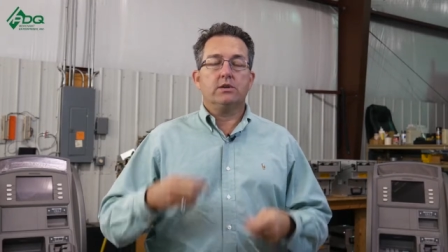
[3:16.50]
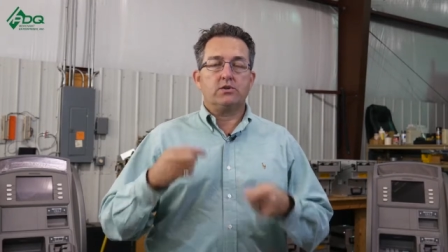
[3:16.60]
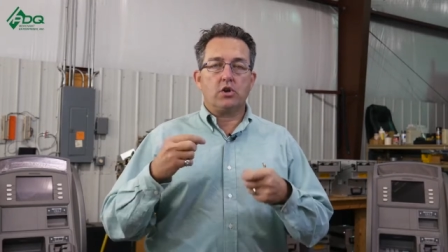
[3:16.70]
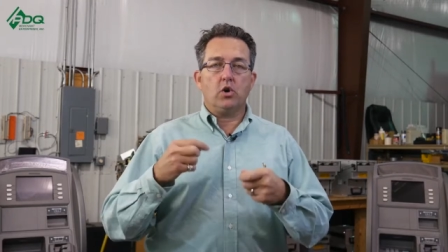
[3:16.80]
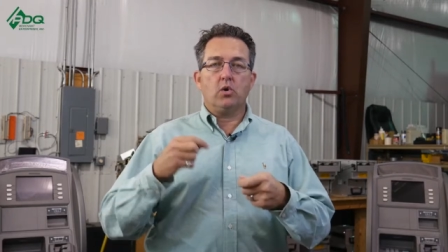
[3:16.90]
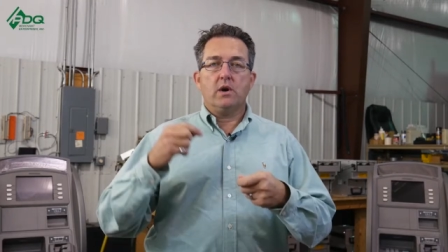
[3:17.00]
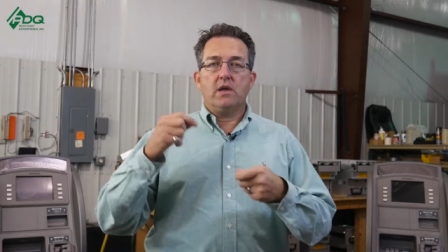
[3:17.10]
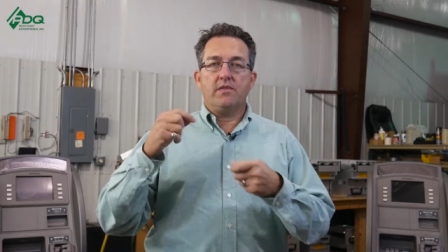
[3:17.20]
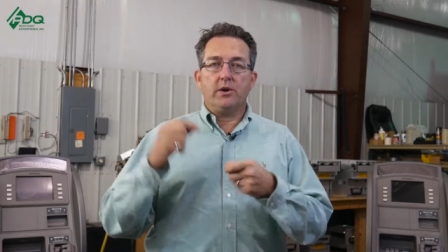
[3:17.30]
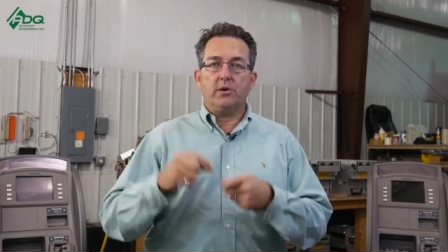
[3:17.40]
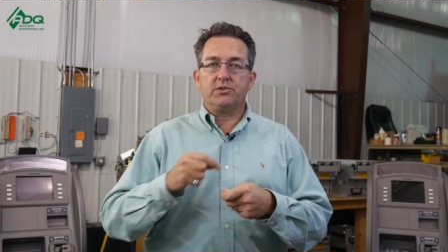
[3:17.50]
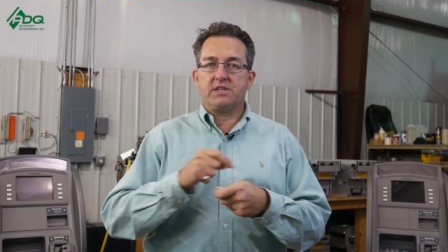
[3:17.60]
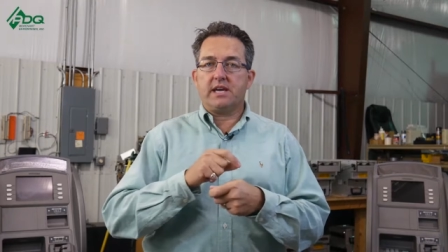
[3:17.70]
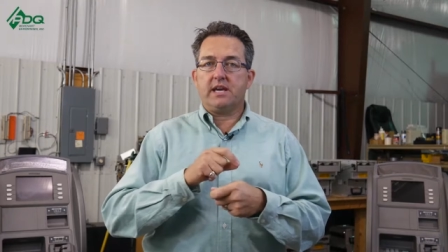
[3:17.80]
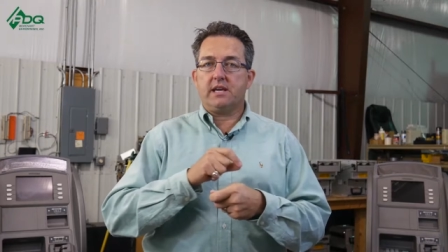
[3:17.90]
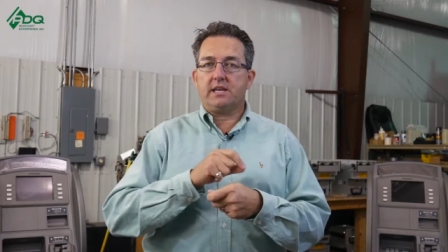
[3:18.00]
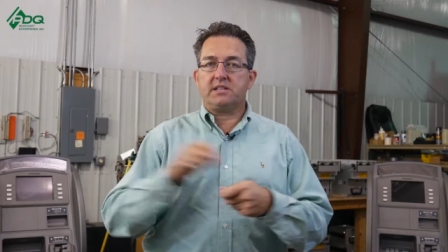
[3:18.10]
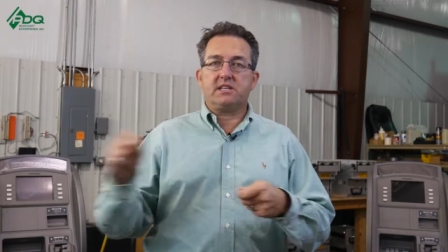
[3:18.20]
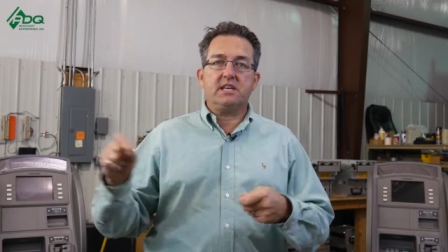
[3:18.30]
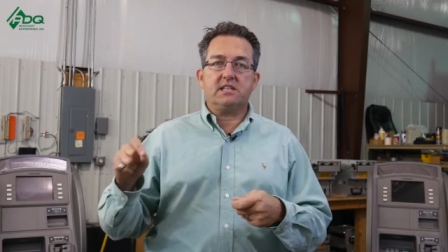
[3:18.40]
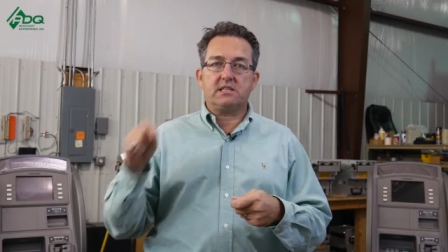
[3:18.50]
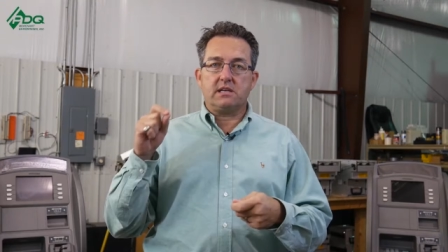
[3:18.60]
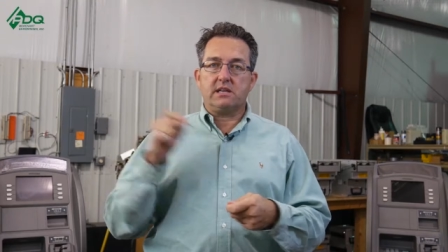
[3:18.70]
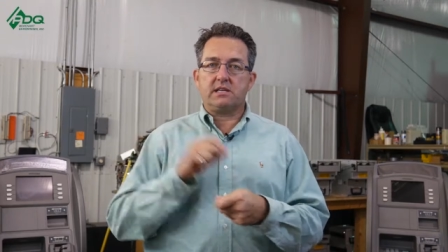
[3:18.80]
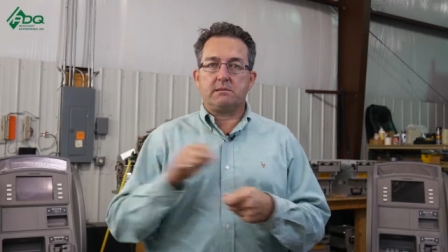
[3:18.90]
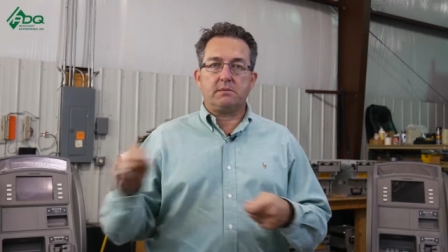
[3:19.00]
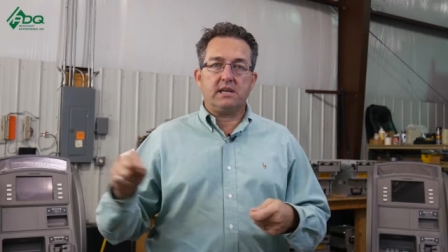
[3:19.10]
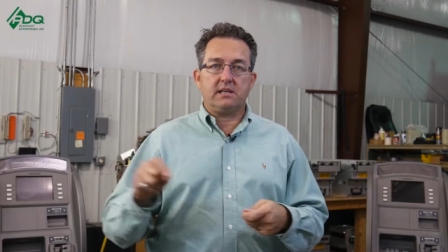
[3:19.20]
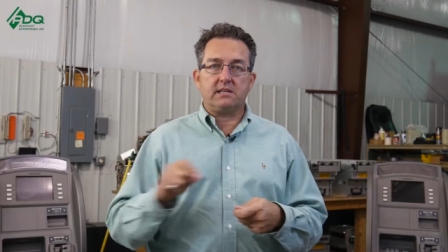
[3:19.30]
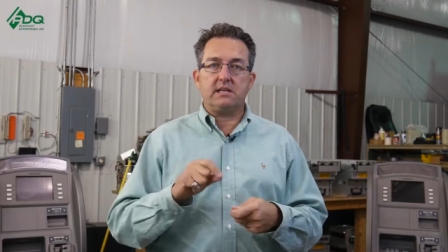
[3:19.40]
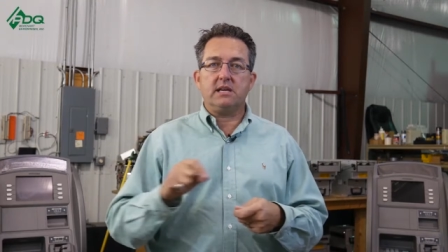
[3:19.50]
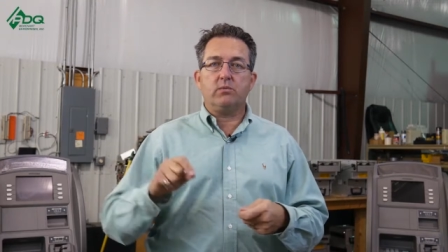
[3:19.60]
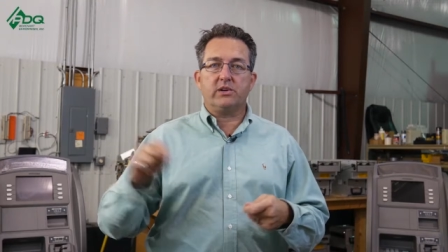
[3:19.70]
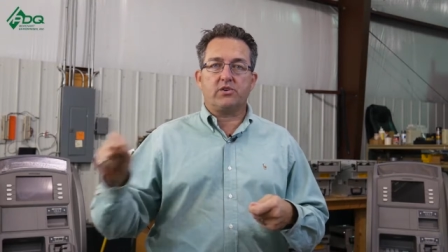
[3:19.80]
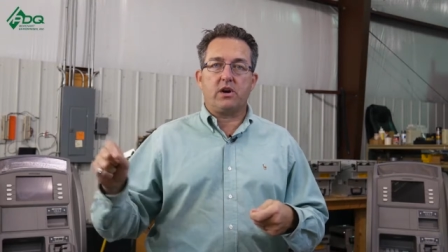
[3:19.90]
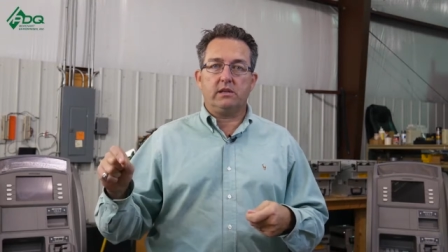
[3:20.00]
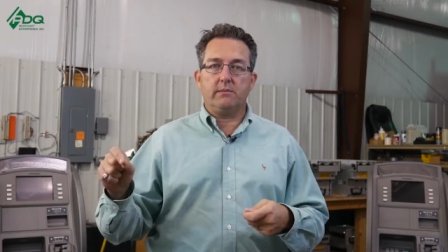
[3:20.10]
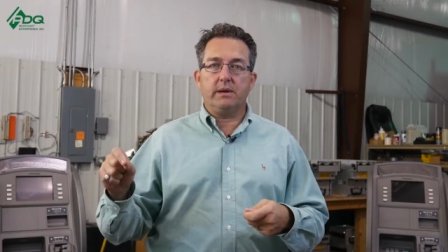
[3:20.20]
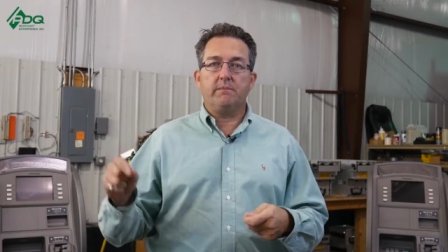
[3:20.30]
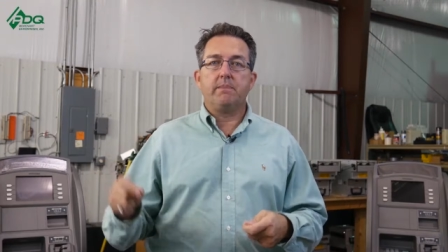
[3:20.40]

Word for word: So they'll say exceeds, ex exceed withdrawal limit.